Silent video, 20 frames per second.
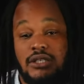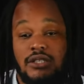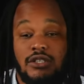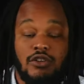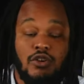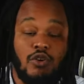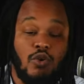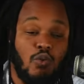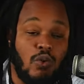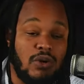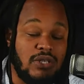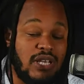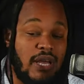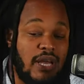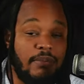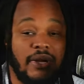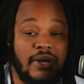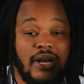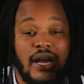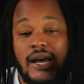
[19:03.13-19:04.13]
what type of
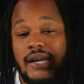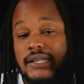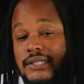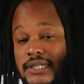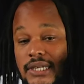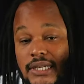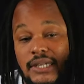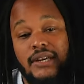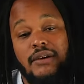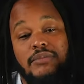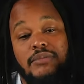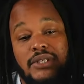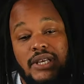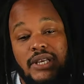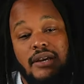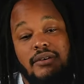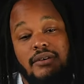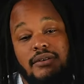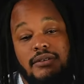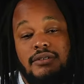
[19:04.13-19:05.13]
content comes out.